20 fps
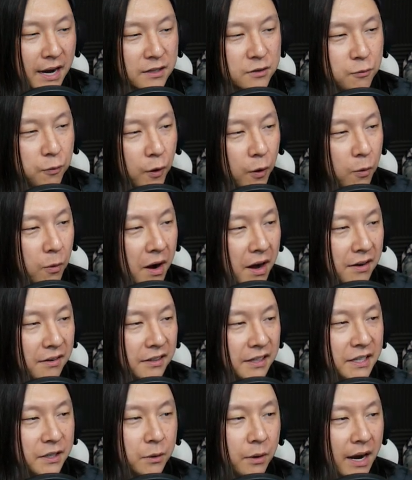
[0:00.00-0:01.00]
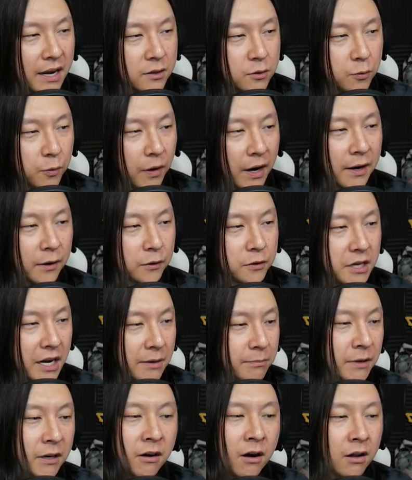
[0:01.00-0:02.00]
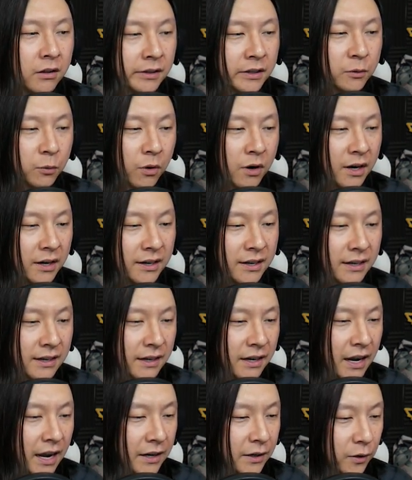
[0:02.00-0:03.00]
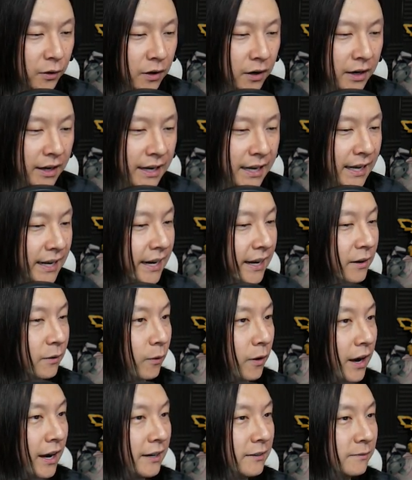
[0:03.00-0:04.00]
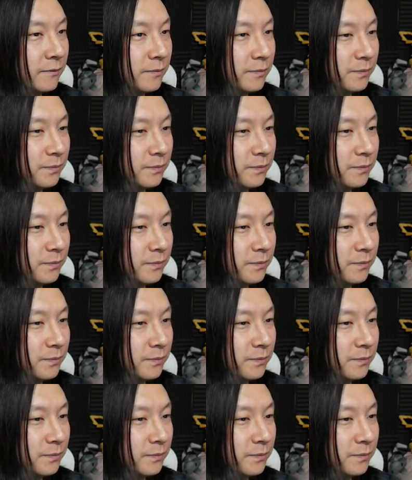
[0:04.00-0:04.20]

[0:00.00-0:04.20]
ask for quality, you ask for entertainment all in one, and you're gonna get it, right?